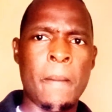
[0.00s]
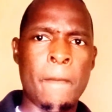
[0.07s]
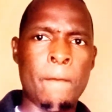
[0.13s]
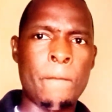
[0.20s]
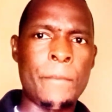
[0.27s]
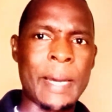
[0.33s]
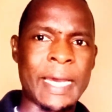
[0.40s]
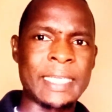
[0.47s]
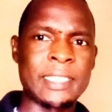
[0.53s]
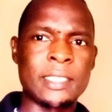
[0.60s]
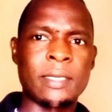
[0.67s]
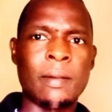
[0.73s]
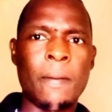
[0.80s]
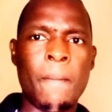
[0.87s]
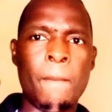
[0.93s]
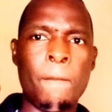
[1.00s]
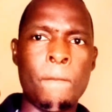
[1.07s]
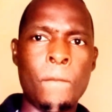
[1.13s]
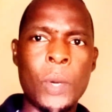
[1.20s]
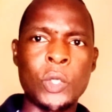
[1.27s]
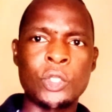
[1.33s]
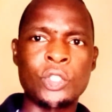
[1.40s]
but
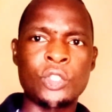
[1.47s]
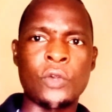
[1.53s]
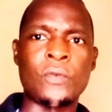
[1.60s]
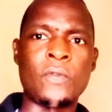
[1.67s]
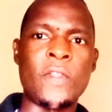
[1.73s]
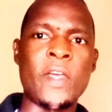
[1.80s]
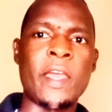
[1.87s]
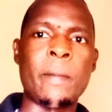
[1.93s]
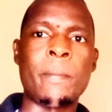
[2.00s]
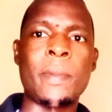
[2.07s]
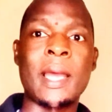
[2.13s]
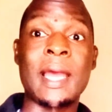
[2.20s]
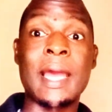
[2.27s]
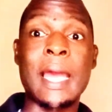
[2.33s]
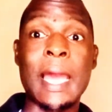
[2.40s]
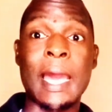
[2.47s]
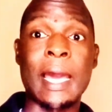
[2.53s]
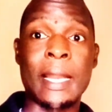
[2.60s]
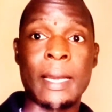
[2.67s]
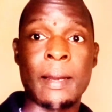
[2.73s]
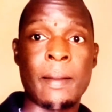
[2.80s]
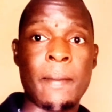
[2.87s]
most of them
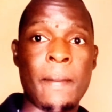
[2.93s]
are